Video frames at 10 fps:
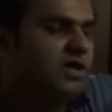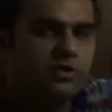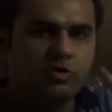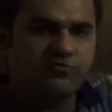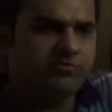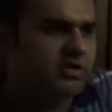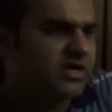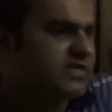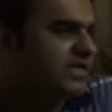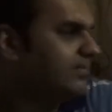Don't
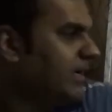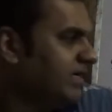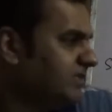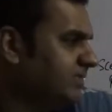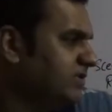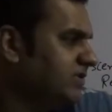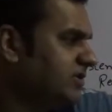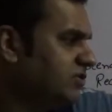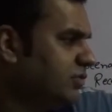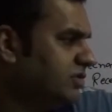forget that participation
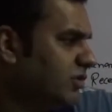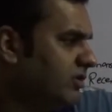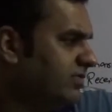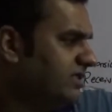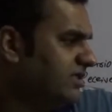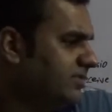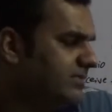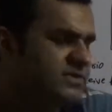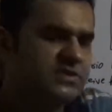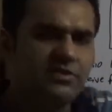ratio is always one hundred
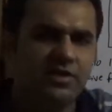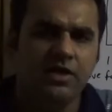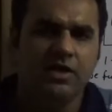percent.